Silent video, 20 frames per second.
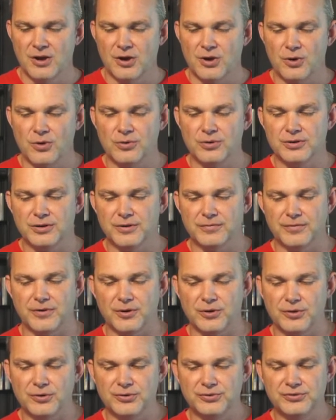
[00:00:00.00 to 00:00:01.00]
or of
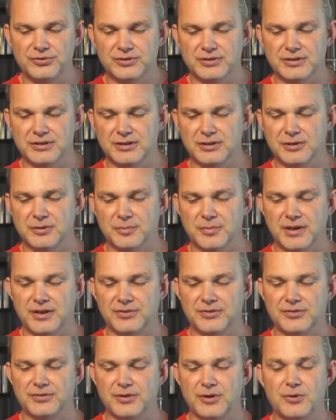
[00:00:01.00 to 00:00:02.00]
urging him
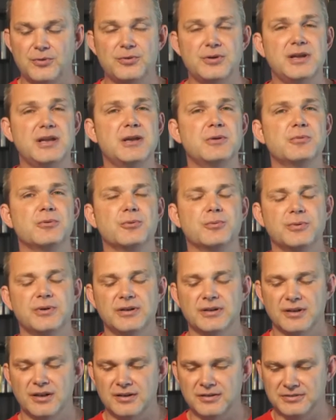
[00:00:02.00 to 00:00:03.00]
as though he were
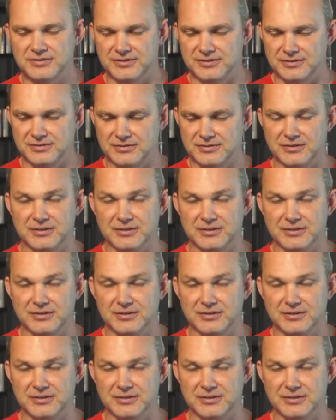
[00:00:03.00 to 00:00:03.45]
reluctant,